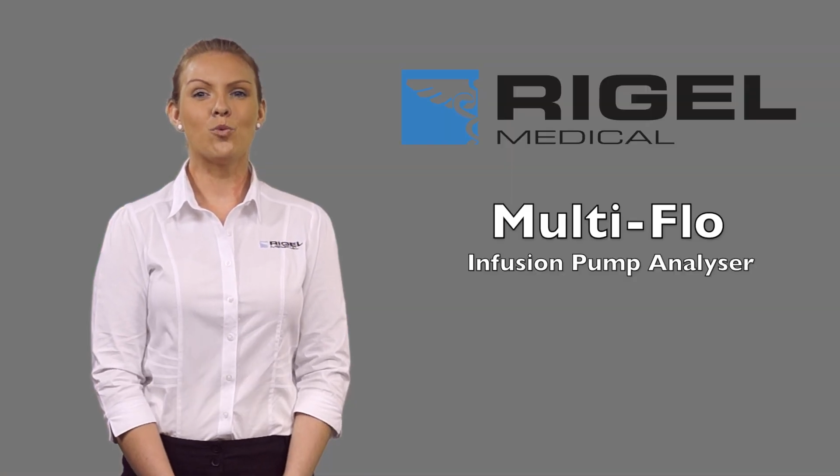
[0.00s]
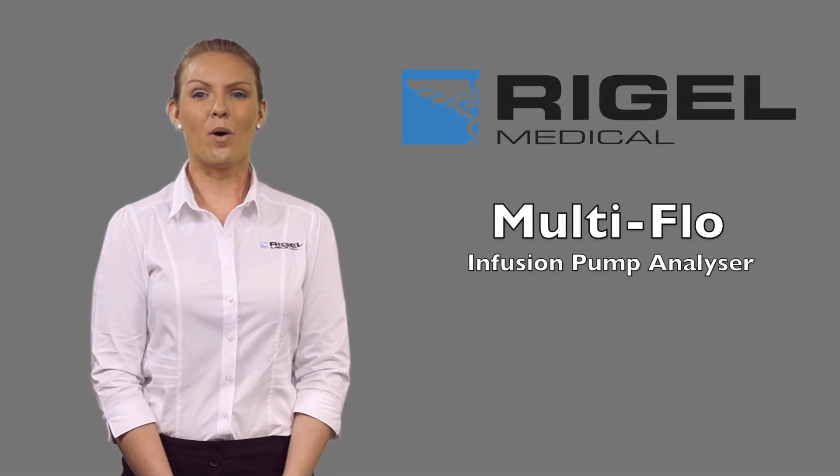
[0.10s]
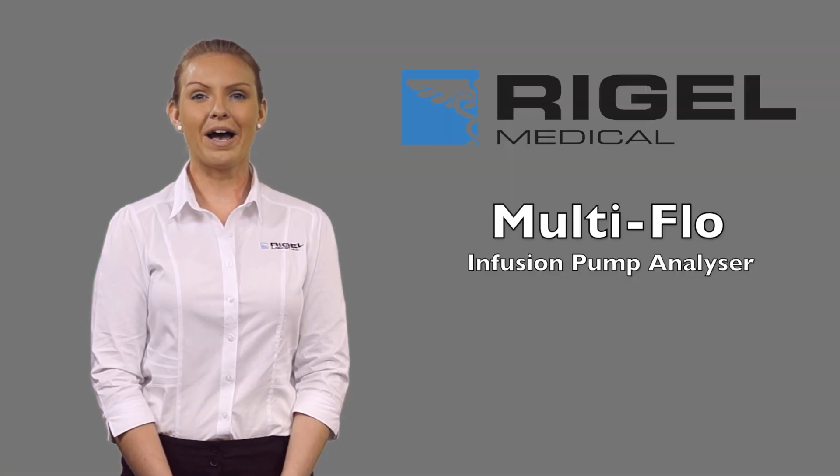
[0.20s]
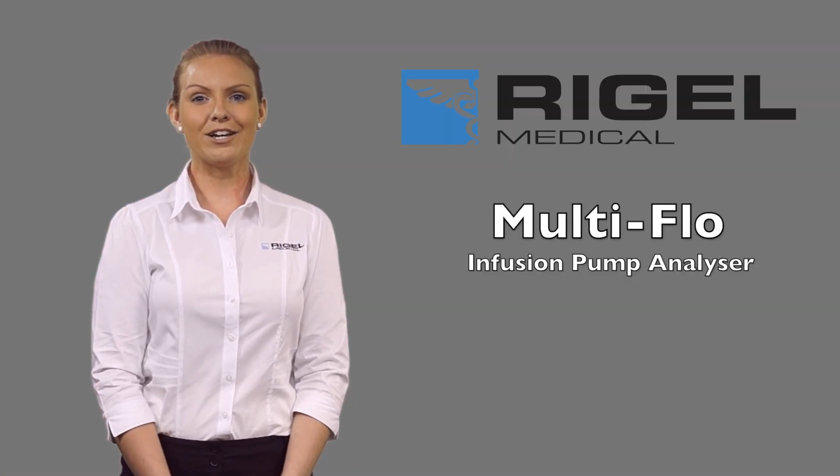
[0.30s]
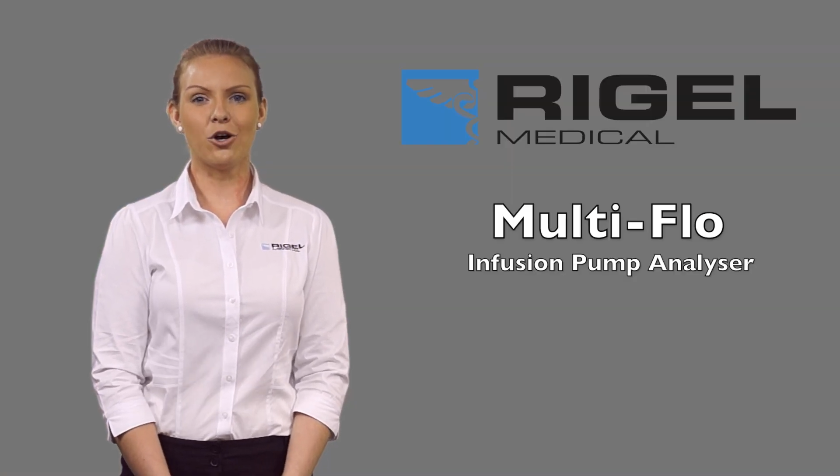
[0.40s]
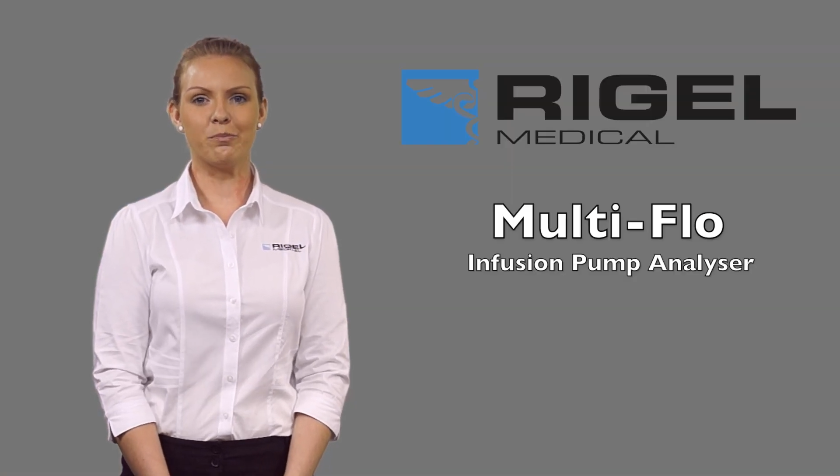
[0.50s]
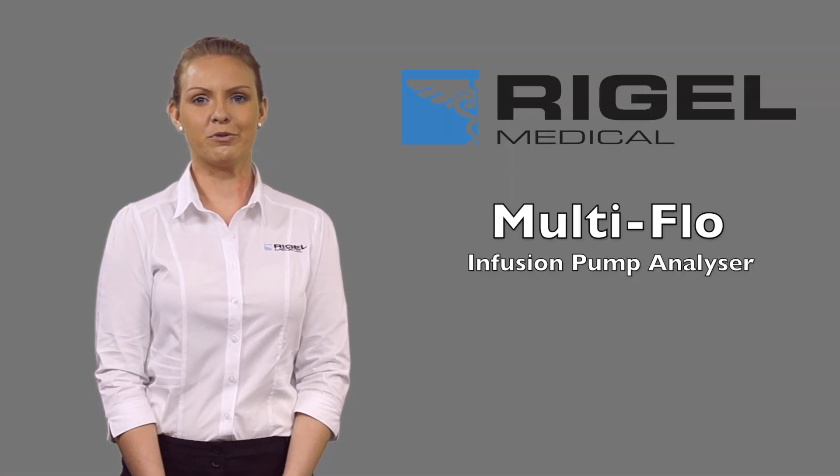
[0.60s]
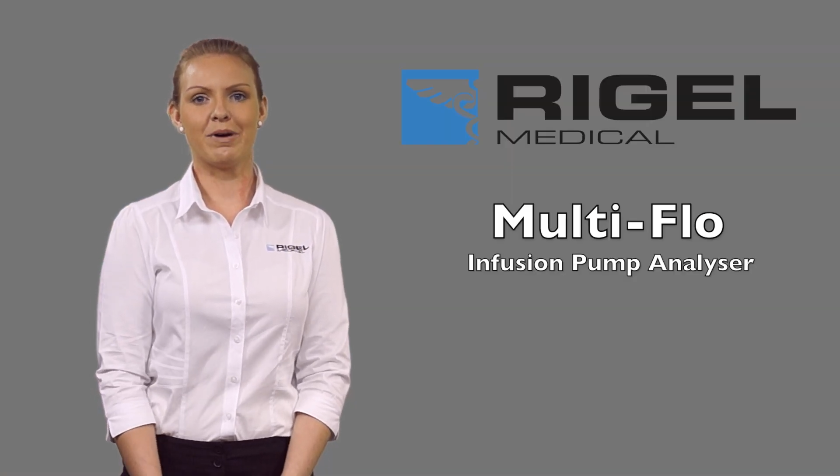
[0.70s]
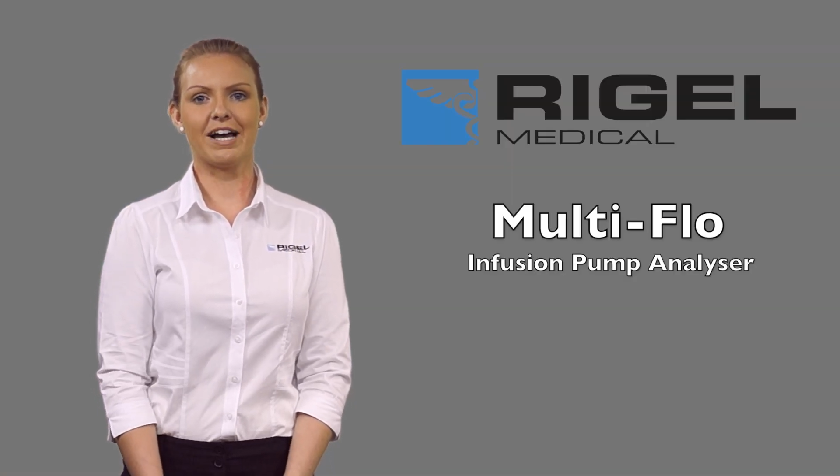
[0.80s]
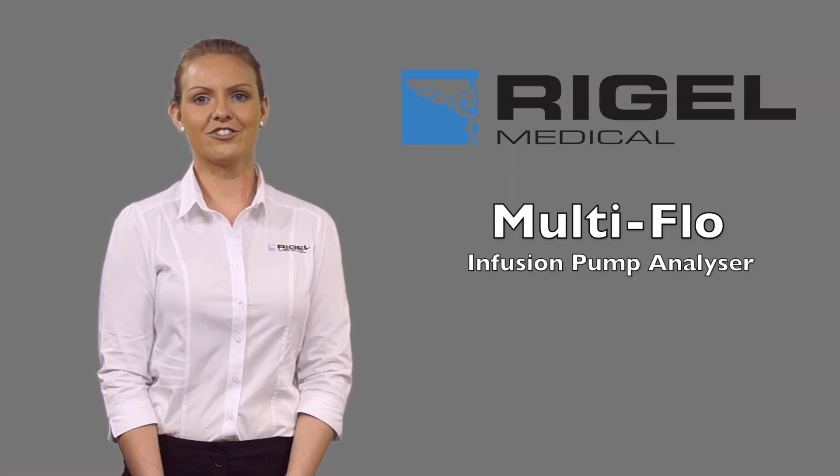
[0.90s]
Why
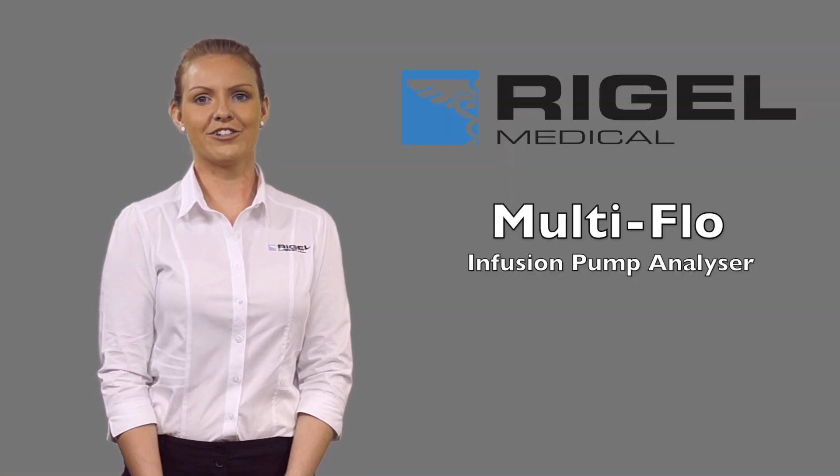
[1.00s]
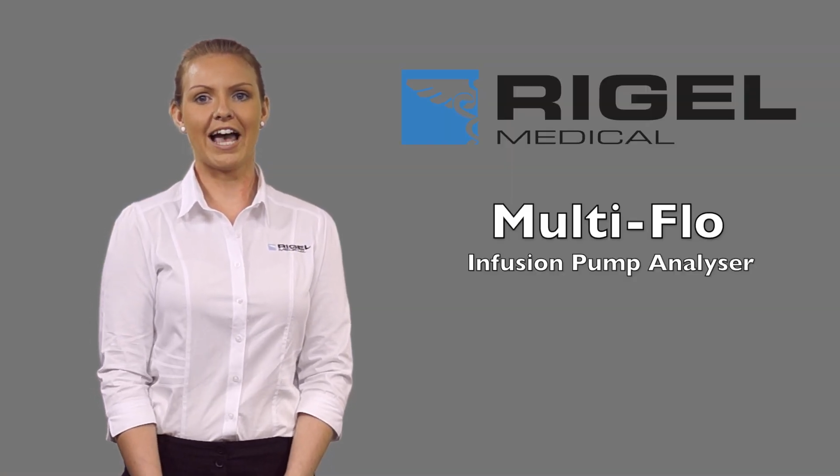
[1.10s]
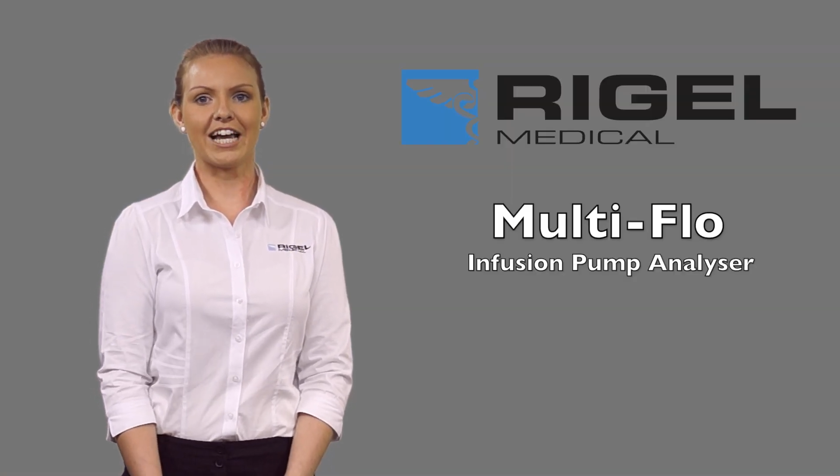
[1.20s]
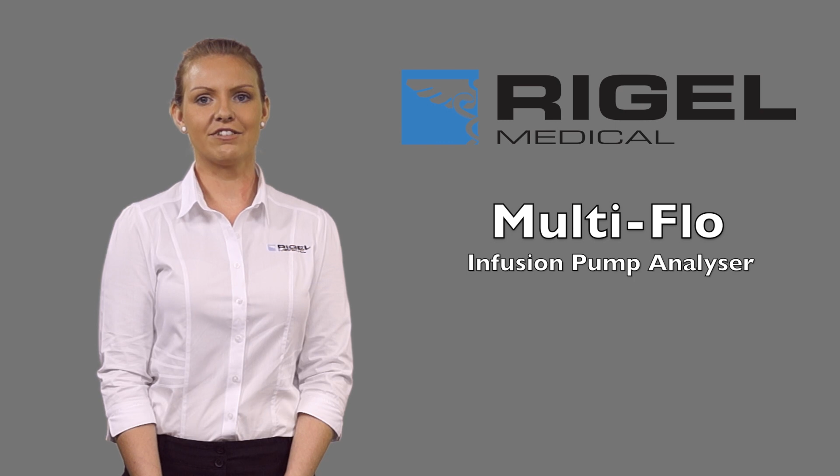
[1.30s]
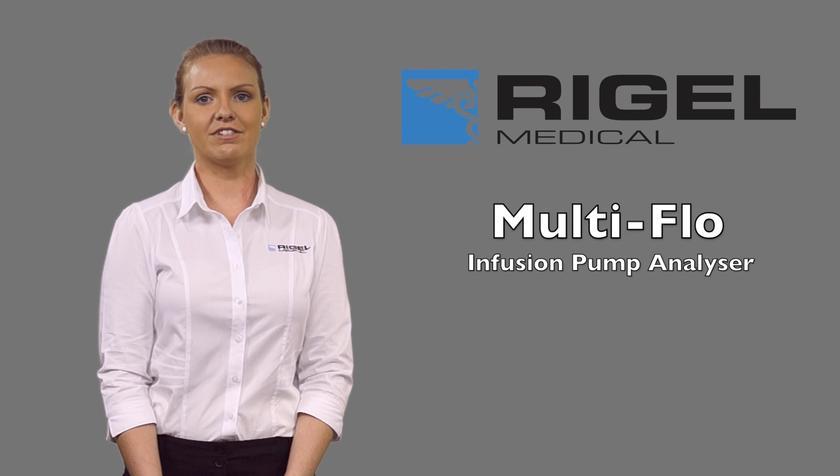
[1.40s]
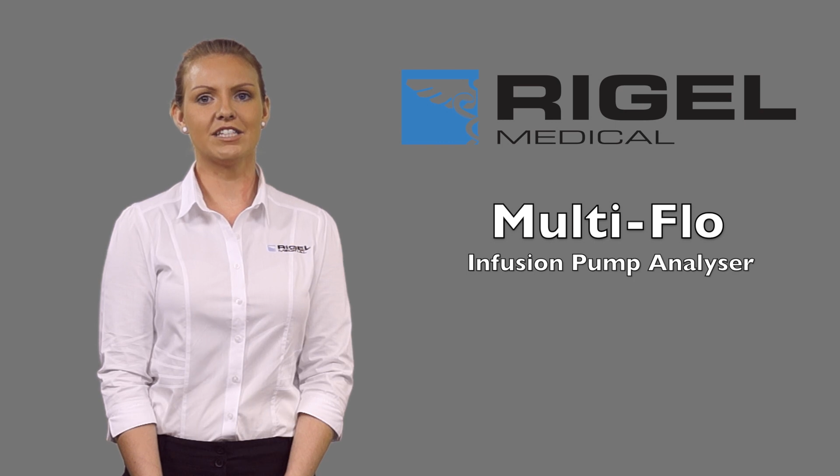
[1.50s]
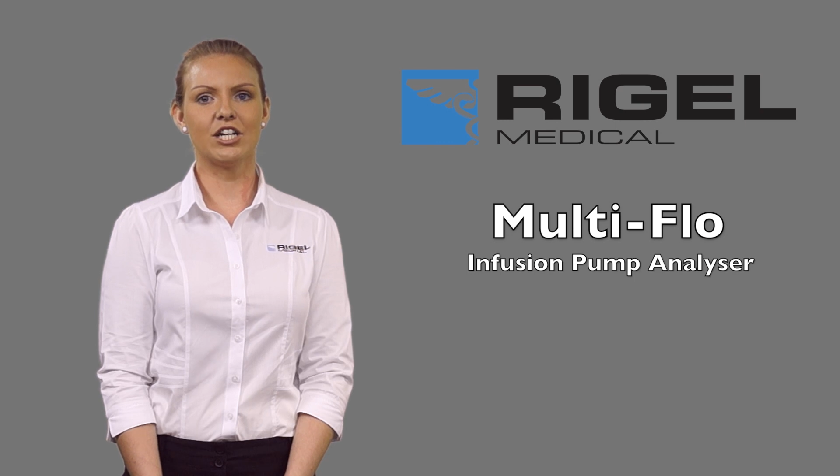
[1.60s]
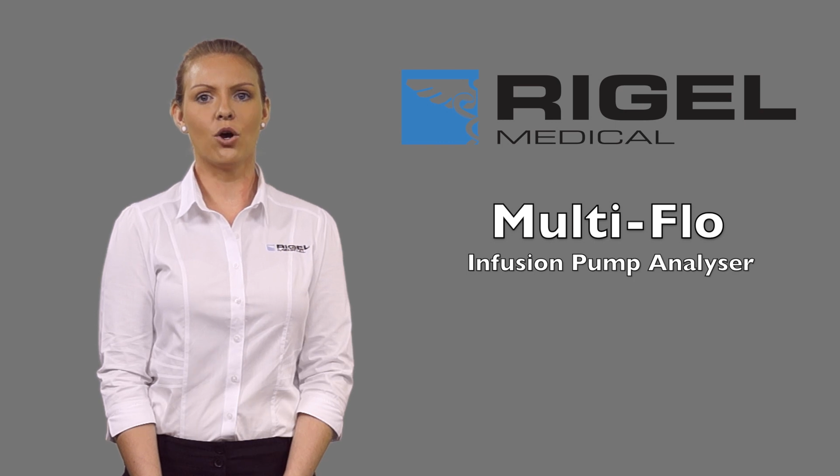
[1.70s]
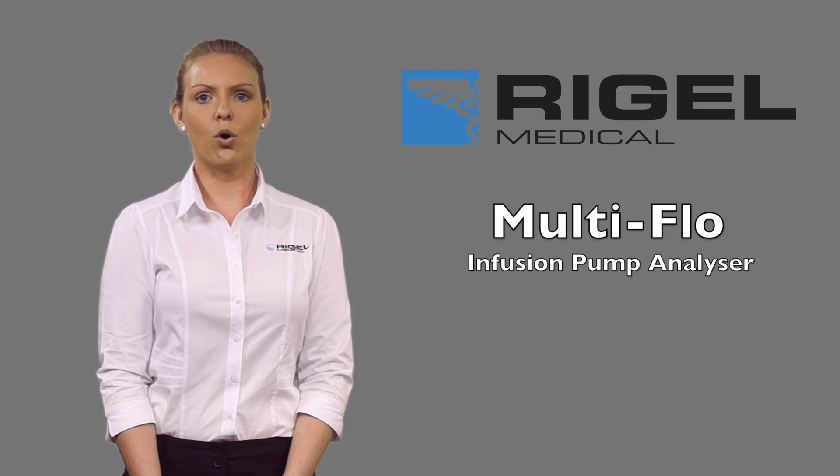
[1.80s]
compromise on accuracy